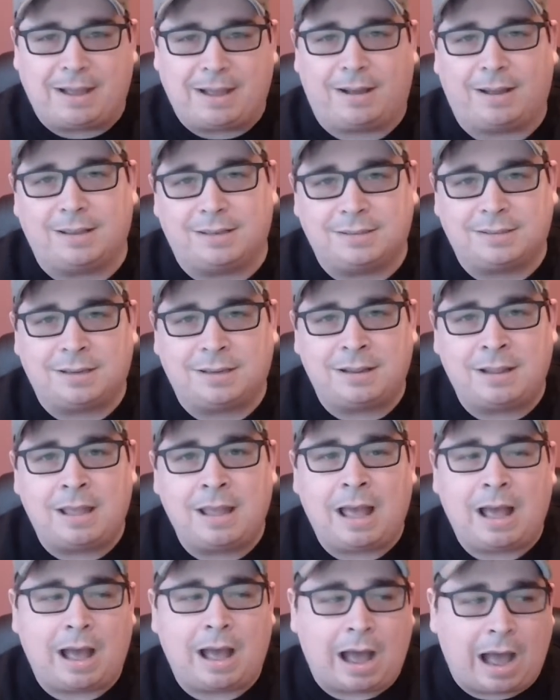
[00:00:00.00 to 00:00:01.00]
because
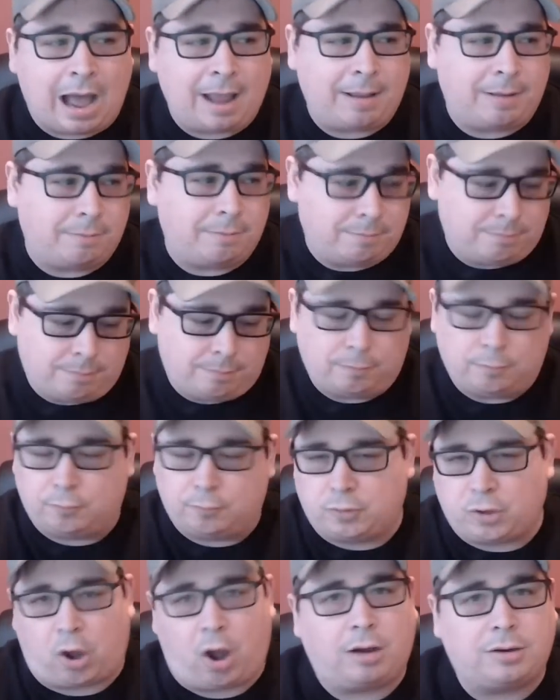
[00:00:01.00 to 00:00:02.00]
i
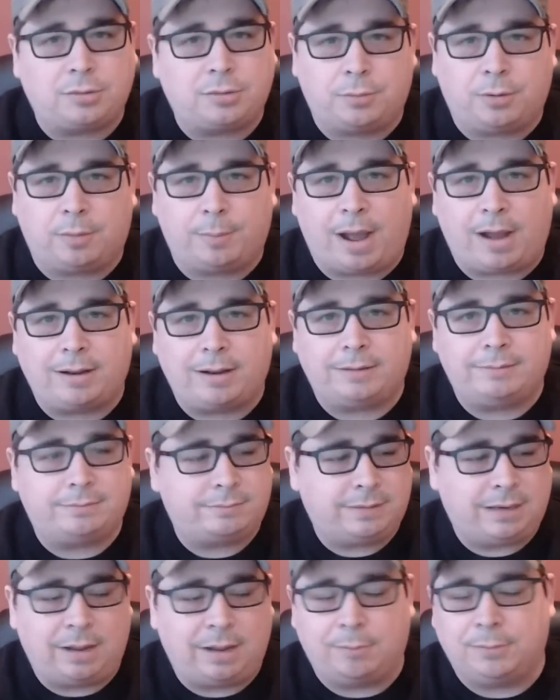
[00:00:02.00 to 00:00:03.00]
talked to her about it
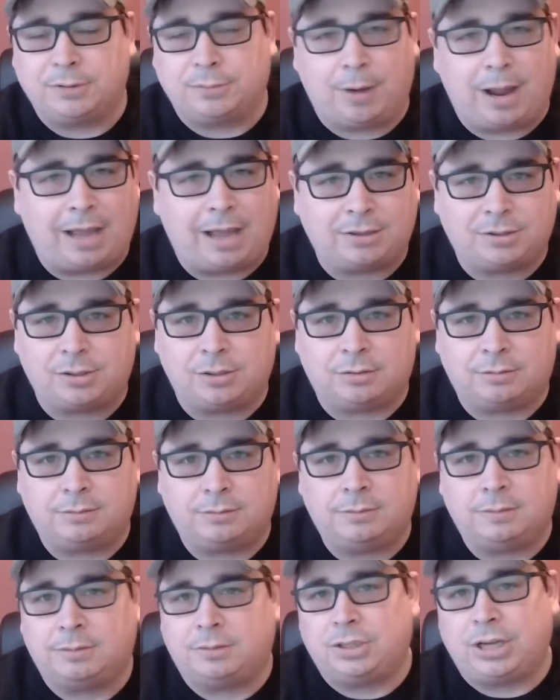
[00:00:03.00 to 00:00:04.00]
it was
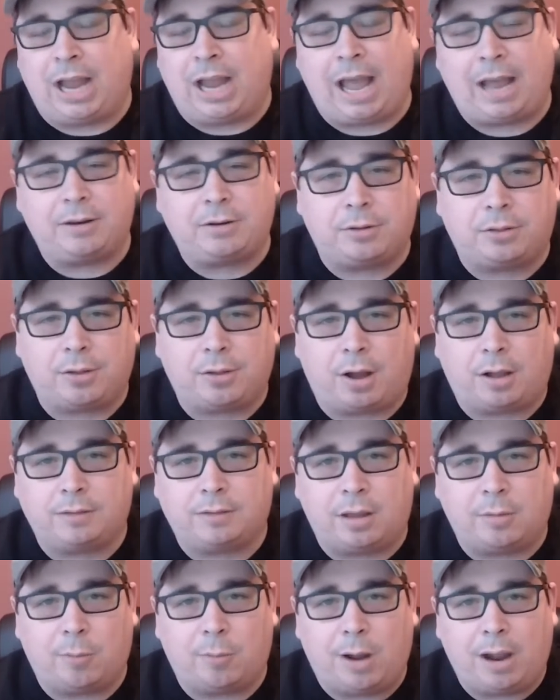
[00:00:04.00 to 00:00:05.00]
rational she had good
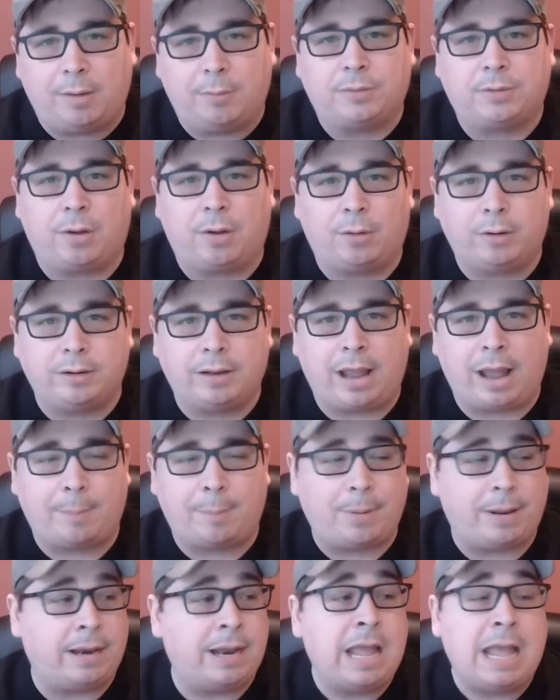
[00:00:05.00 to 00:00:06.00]
thoughts on why it was going to
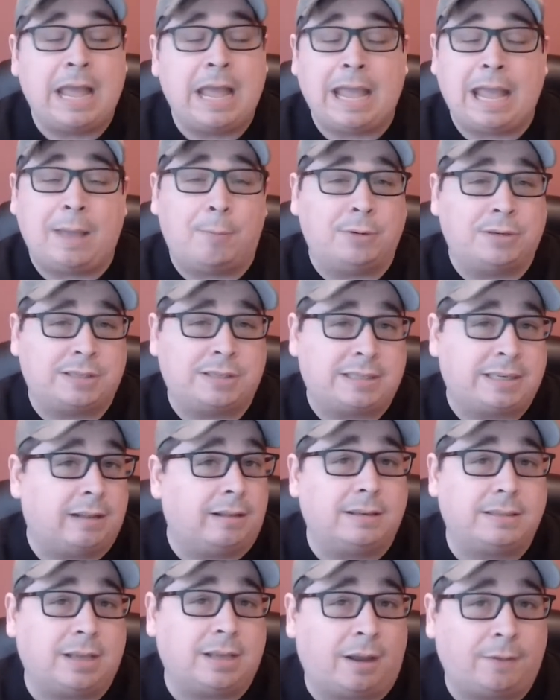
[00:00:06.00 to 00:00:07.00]
happen it was
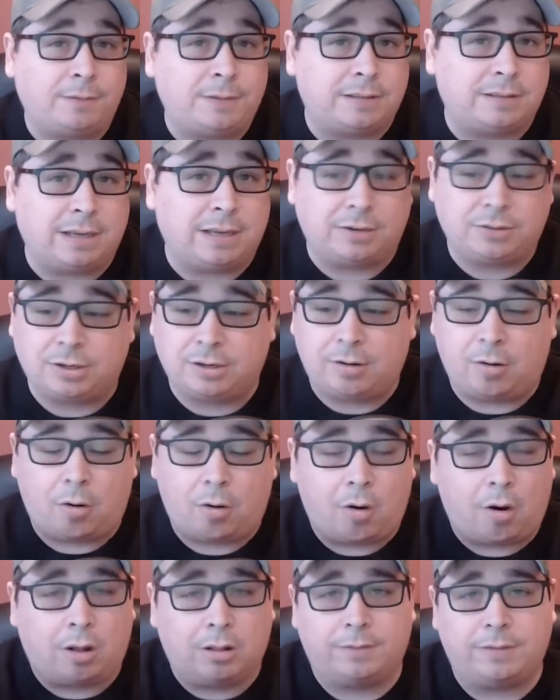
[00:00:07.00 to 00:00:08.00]
still a tough decision
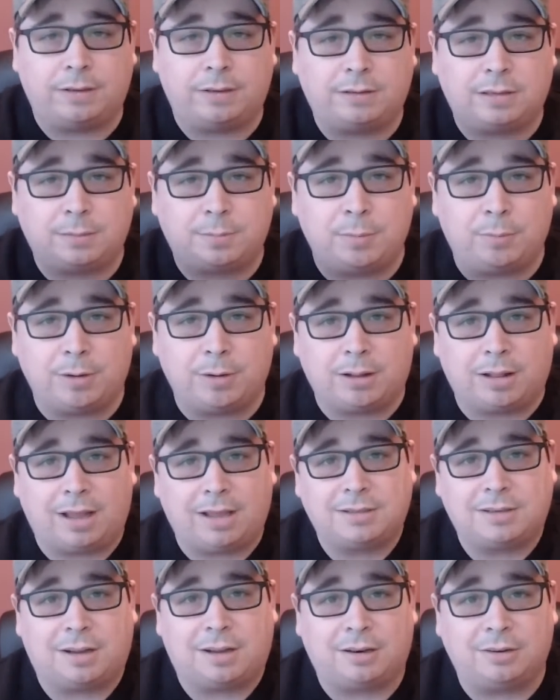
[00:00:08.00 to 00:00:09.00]
all of this has been
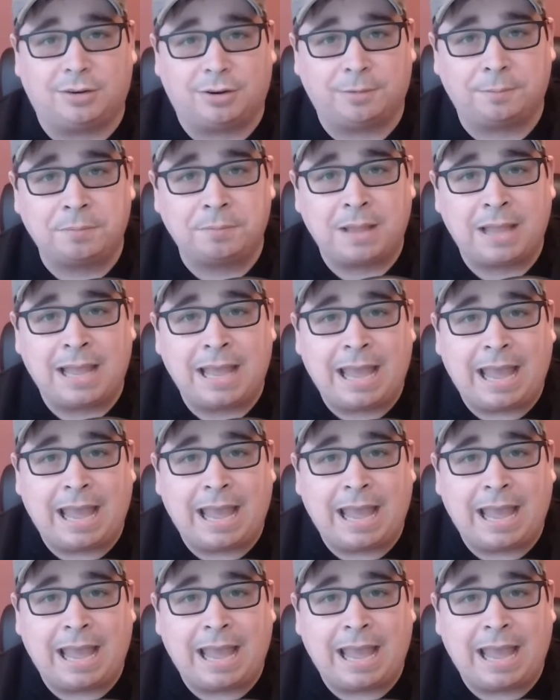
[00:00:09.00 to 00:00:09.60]
realized on her